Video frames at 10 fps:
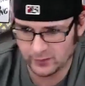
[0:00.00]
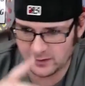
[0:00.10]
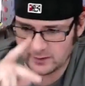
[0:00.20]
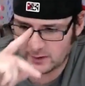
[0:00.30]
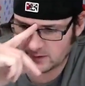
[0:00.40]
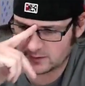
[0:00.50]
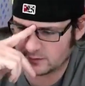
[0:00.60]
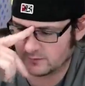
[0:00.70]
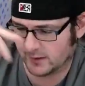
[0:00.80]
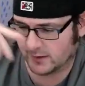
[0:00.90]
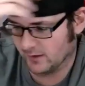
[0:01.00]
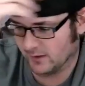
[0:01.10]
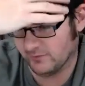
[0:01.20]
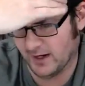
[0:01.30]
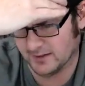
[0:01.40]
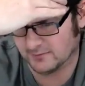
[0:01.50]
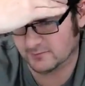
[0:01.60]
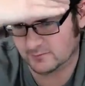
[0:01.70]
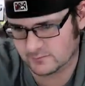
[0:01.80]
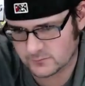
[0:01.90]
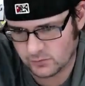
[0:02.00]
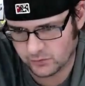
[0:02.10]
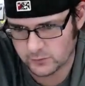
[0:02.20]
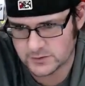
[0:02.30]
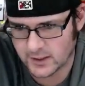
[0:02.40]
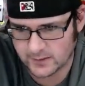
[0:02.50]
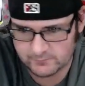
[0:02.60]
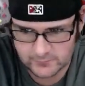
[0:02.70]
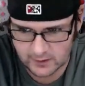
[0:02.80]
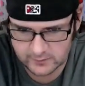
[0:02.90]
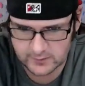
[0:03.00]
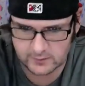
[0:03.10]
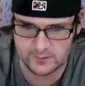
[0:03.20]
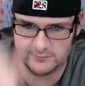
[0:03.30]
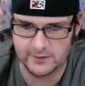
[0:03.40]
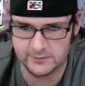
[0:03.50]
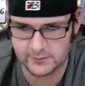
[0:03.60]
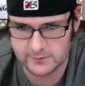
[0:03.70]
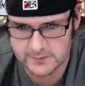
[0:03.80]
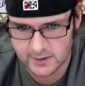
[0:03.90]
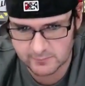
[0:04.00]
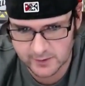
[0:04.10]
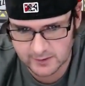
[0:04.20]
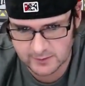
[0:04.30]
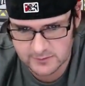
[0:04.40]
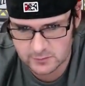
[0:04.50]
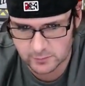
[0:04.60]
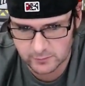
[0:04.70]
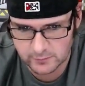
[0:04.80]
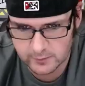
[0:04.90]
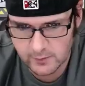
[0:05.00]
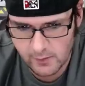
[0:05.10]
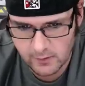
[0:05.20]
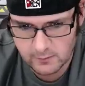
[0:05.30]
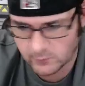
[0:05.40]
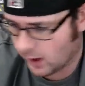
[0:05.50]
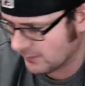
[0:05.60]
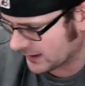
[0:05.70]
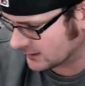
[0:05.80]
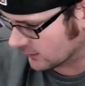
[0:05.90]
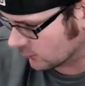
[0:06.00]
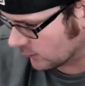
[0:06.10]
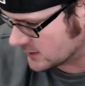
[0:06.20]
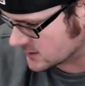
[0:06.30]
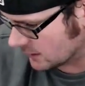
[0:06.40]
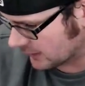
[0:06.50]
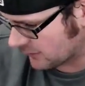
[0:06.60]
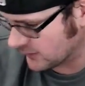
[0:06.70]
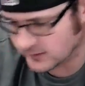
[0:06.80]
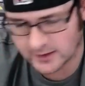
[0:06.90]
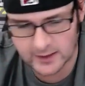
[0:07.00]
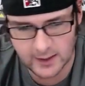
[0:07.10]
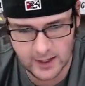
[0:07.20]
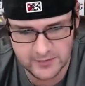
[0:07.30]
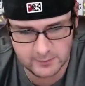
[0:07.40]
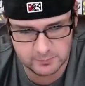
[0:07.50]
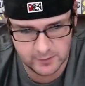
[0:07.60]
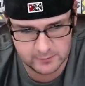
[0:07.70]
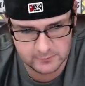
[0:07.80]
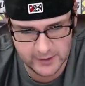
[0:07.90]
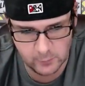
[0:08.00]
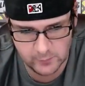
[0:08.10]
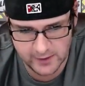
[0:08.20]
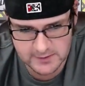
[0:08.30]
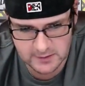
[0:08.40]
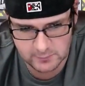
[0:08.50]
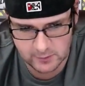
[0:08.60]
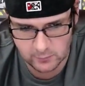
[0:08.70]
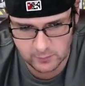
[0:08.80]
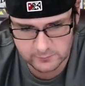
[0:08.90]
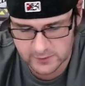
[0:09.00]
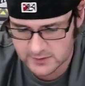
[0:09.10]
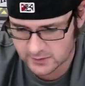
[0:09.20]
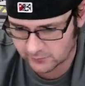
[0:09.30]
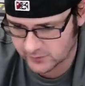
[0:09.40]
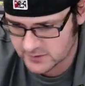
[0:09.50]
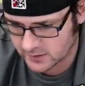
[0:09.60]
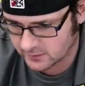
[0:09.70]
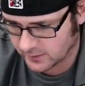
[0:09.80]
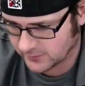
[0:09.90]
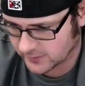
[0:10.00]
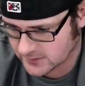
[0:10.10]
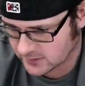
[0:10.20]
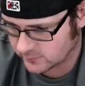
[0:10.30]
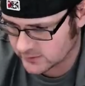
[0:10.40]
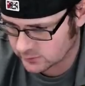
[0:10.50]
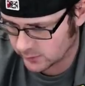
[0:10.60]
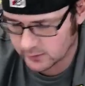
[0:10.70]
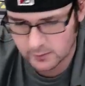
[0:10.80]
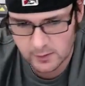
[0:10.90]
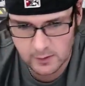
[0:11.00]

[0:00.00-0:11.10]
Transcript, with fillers: Early. I'm getting there at like eleven on Thursday. I'll get there at eleven on Thursday. I'm not getting there super early no, I'm not getting there on Wednesday, but I think the uh, I think uh, Legoland is going to be cool. The Discovery Center, I think that's going to be sweet.